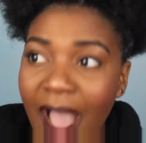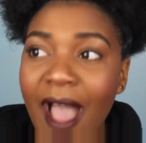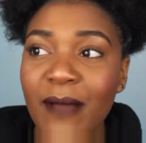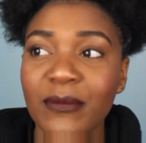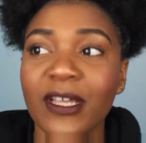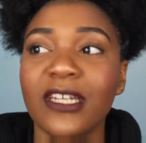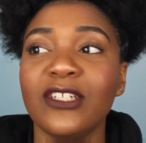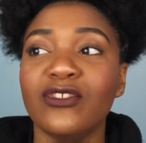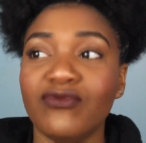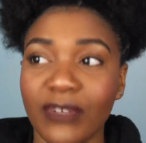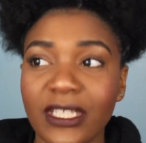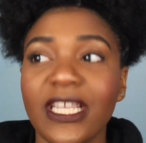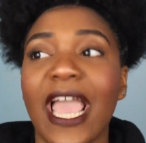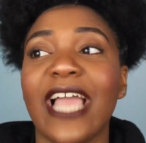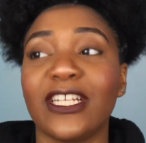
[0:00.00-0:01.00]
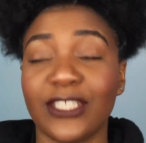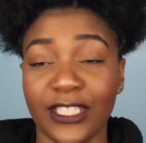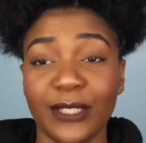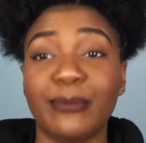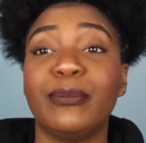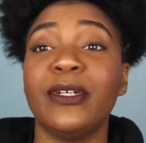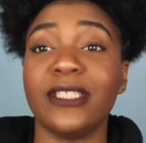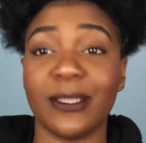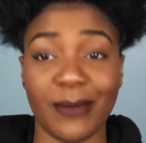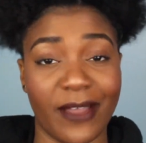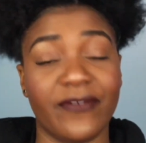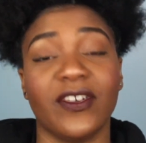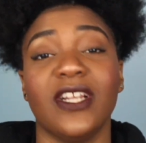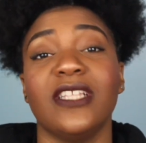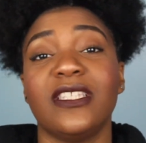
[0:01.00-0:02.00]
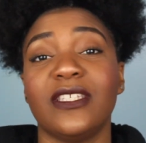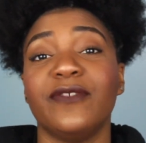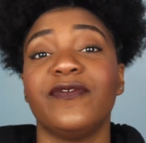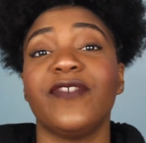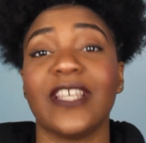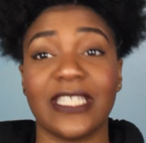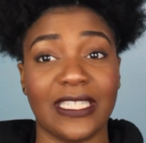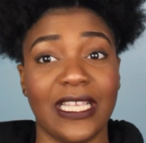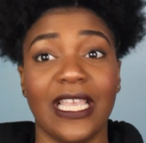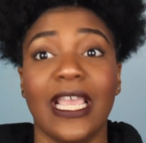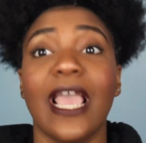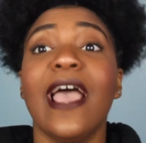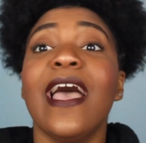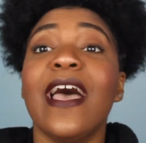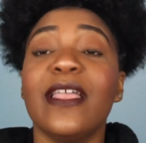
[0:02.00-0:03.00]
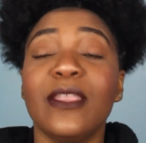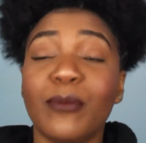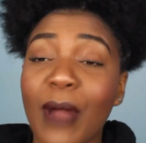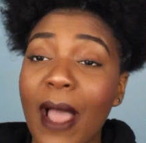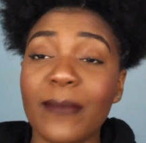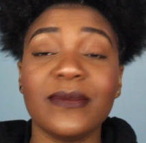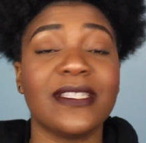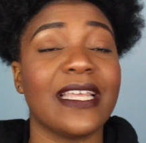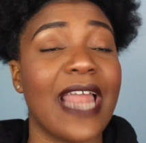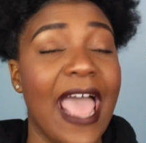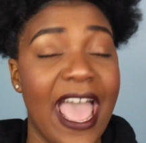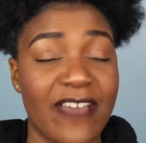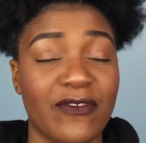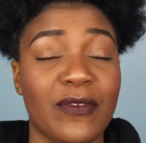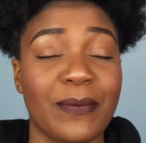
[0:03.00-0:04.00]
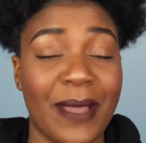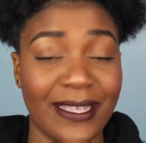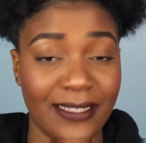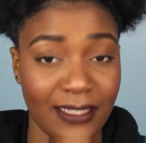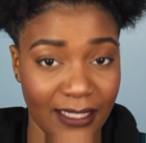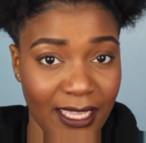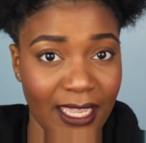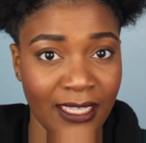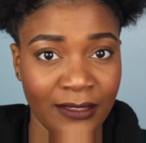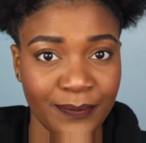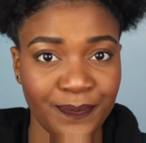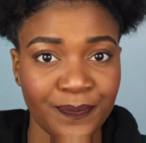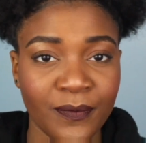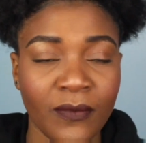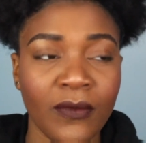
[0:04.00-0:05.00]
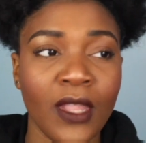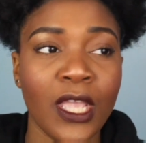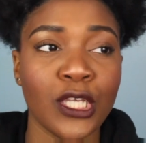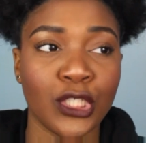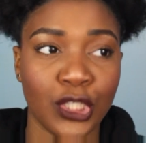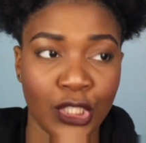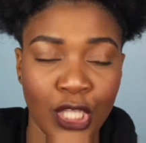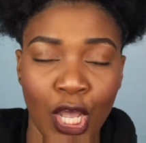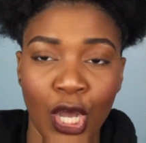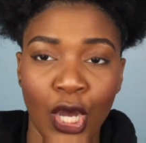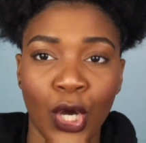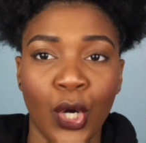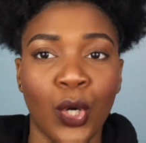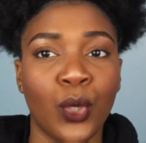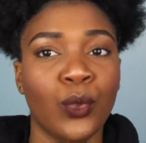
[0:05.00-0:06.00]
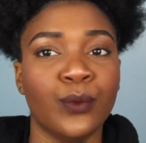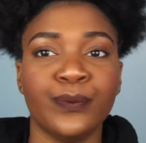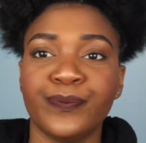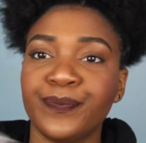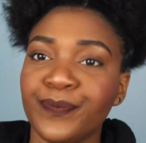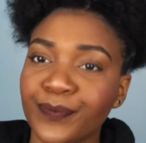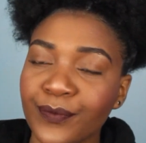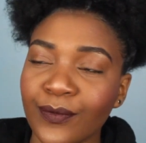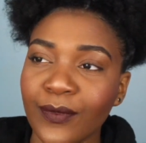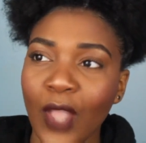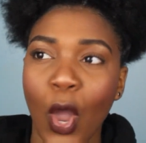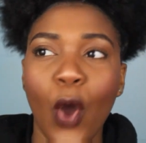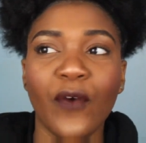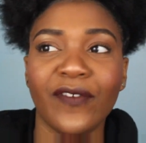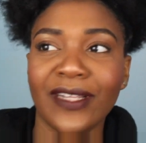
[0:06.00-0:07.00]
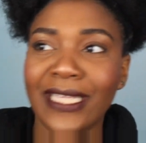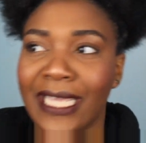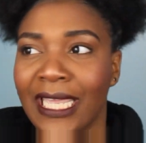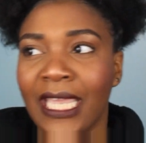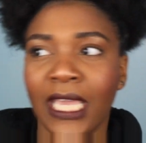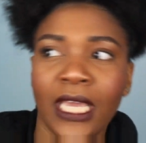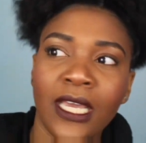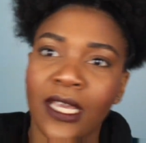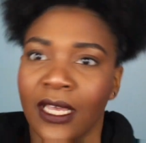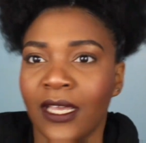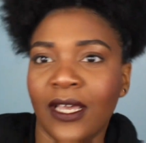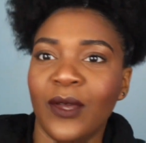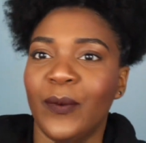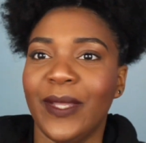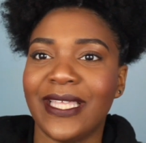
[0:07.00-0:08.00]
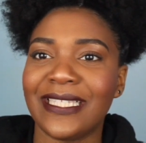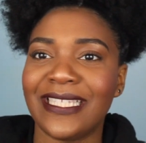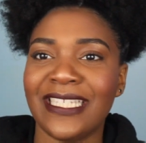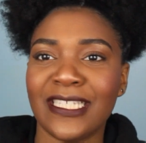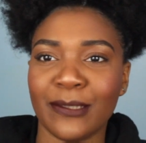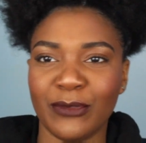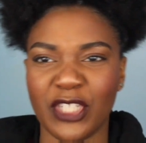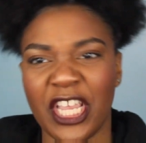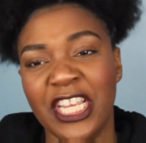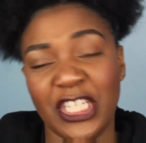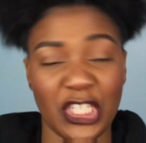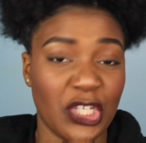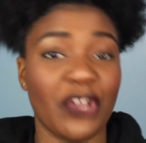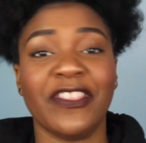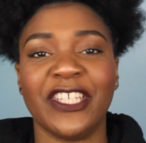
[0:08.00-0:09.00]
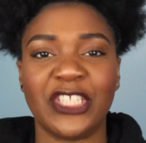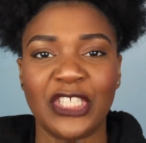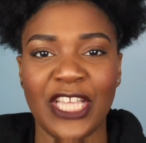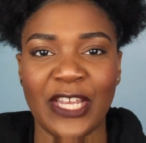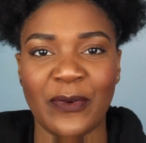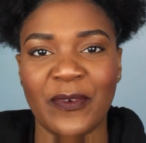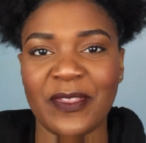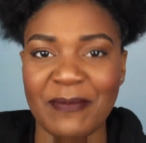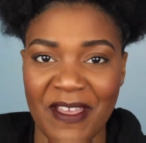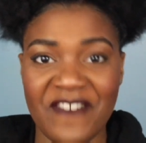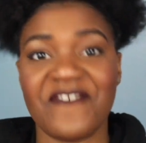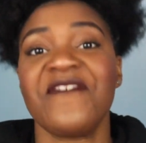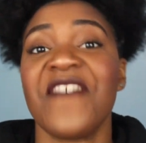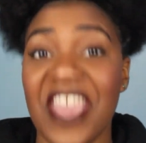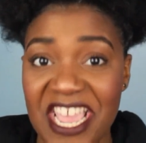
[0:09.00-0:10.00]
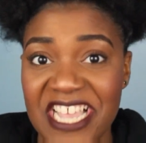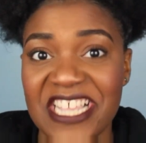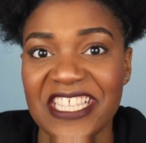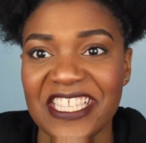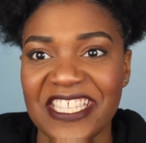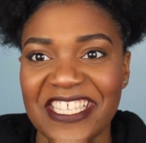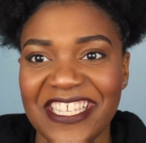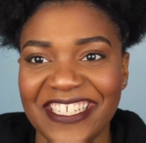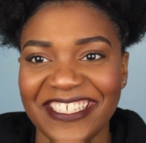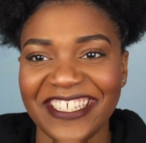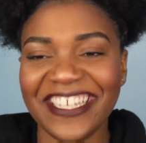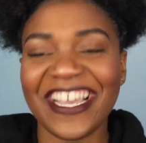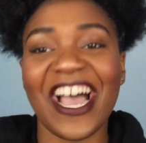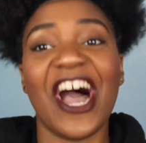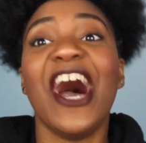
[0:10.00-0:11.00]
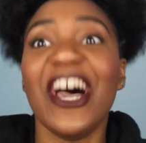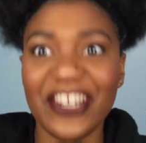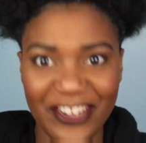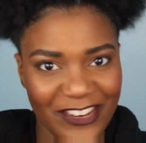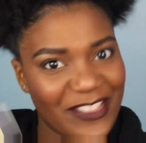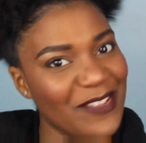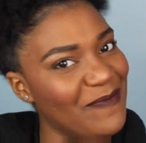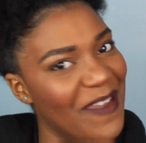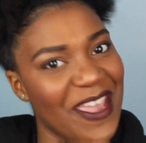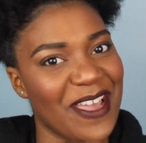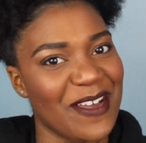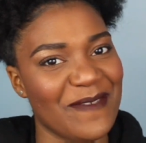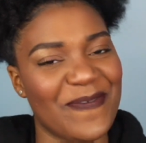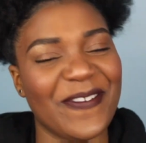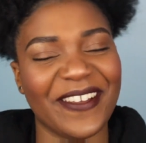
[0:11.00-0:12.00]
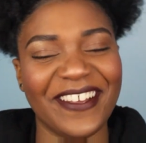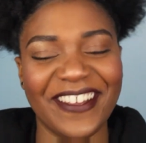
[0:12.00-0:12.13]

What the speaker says: I'm gonna really actually put some effort into fixing the problems that I have with my skin. So hopefully we can see some changes on this channel with my face under the makeup.